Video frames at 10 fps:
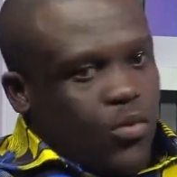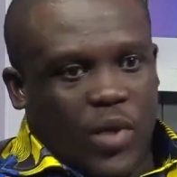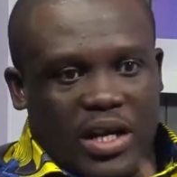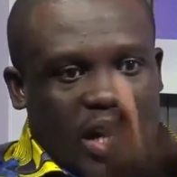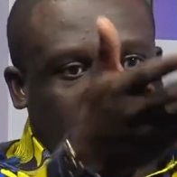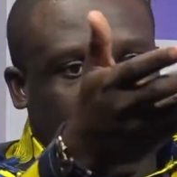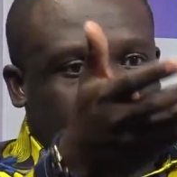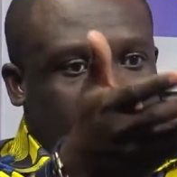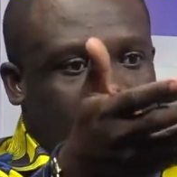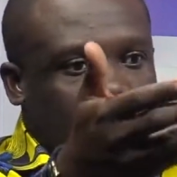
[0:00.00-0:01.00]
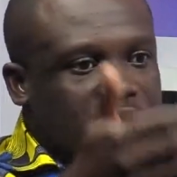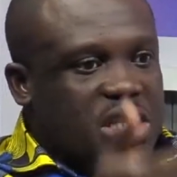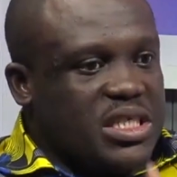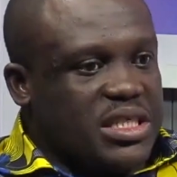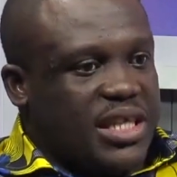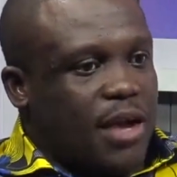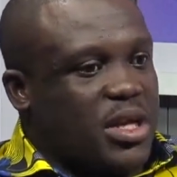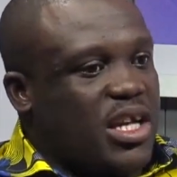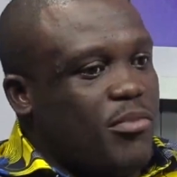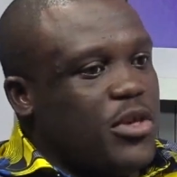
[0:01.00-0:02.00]
When the, the, the outboard engines come
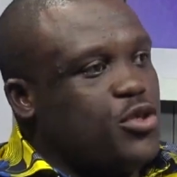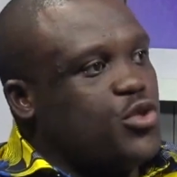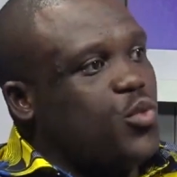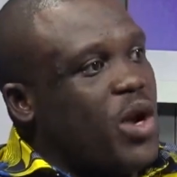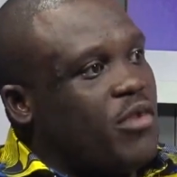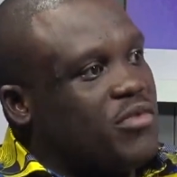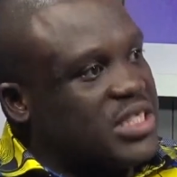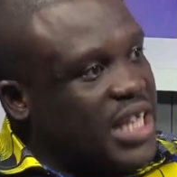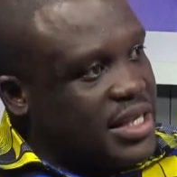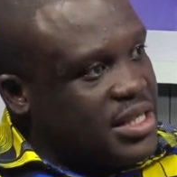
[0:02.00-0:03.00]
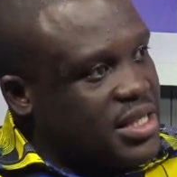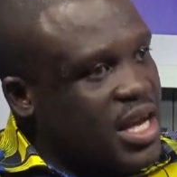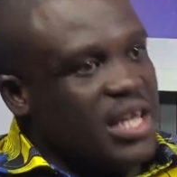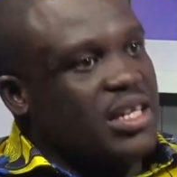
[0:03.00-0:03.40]
in, government used to waive off the taxes.